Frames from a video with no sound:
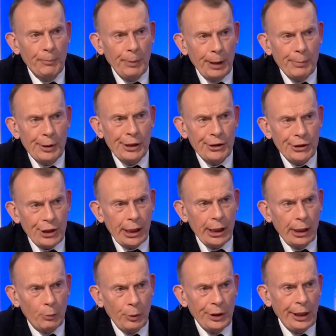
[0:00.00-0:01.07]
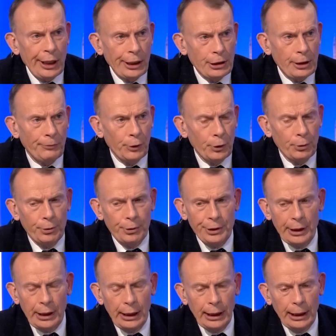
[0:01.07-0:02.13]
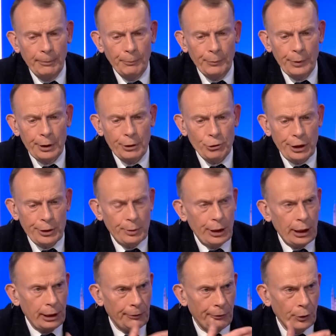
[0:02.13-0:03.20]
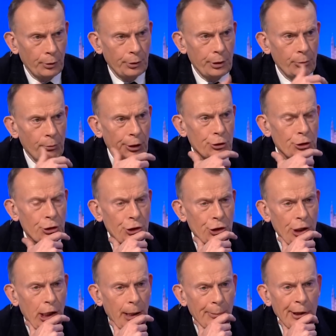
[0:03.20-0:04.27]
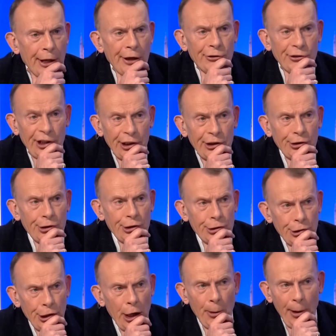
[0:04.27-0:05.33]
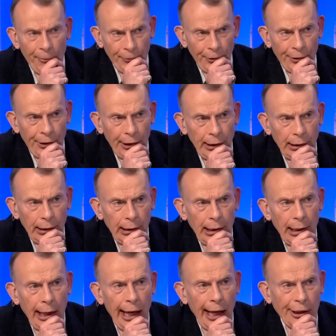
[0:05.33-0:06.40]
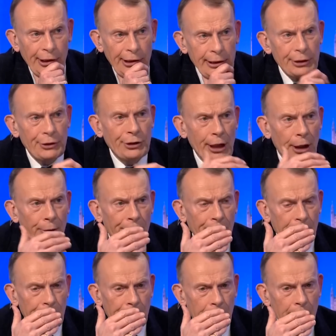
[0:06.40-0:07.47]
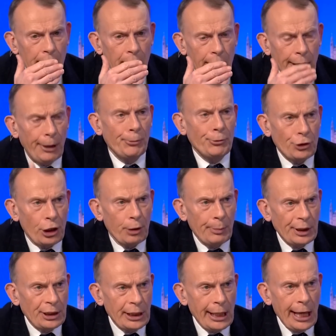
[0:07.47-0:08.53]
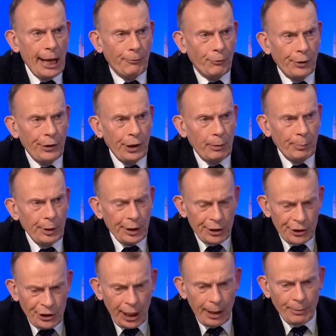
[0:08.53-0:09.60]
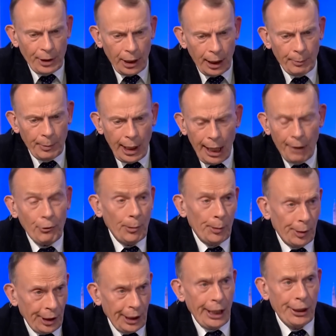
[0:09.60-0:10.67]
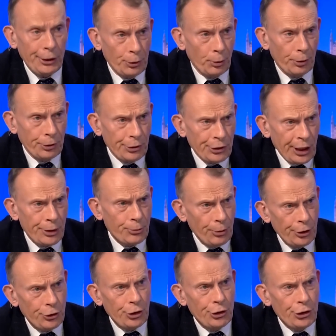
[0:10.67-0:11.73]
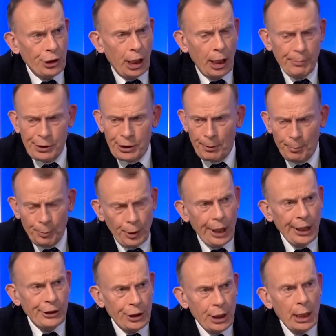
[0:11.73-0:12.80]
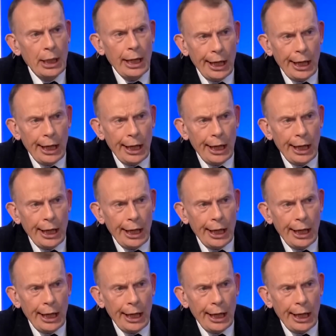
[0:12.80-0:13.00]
the B B C, when they interviewed um, the Trust, when they interviewed Richard Sharp, didn't know everything, and he didn't tell the Culture Committee everything. But at the same time, everybody I talk to says Richard Sharp is a bright